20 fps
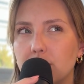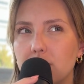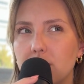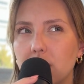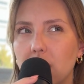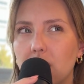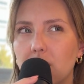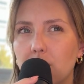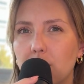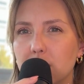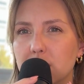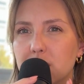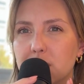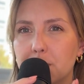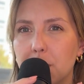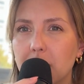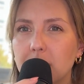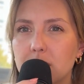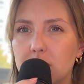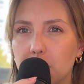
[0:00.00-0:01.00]

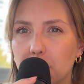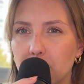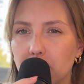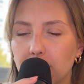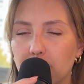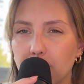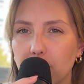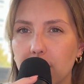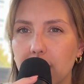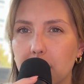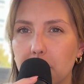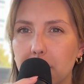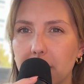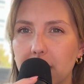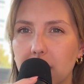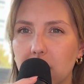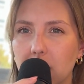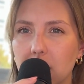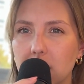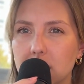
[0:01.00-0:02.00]
responsible for it,
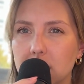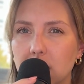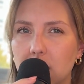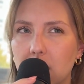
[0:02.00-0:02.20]
because